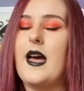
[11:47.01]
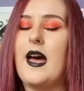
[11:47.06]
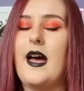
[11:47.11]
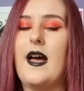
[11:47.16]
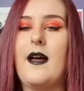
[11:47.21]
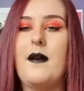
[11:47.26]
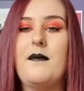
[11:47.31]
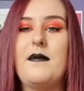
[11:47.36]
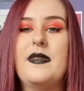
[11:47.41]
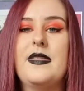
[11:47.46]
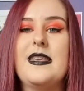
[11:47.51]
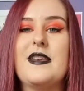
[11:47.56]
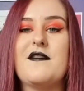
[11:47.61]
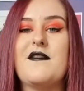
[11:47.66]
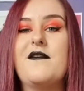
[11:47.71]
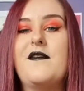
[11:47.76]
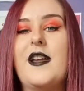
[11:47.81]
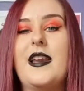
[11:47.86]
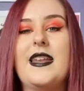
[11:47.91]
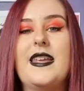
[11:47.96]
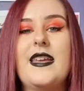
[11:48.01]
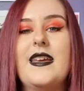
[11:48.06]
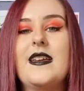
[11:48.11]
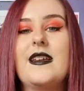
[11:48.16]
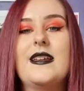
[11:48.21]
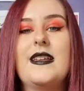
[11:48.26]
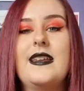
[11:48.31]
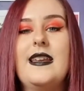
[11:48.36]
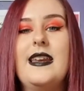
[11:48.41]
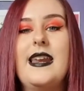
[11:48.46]
the affiliate
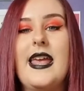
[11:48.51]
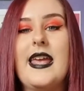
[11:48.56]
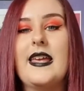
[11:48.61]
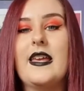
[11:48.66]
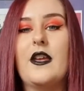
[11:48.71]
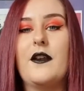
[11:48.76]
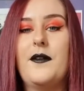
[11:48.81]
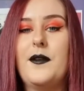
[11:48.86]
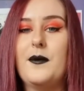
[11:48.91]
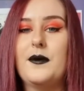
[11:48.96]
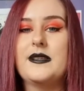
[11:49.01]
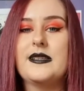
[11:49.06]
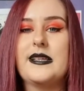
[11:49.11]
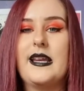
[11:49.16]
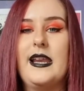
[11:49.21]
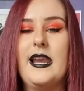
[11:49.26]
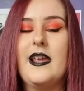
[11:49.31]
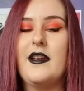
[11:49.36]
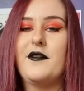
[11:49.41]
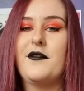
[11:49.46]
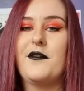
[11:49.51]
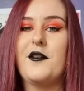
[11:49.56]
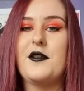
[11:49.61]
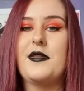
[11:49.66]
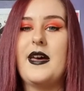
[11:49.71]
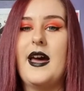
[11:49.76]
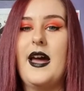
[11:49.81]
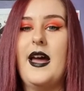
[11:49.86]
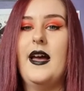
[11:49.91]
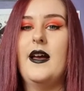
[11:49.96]
link if you want to click through
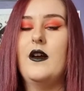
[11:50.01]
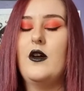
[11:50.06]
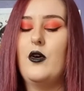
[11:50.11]
that,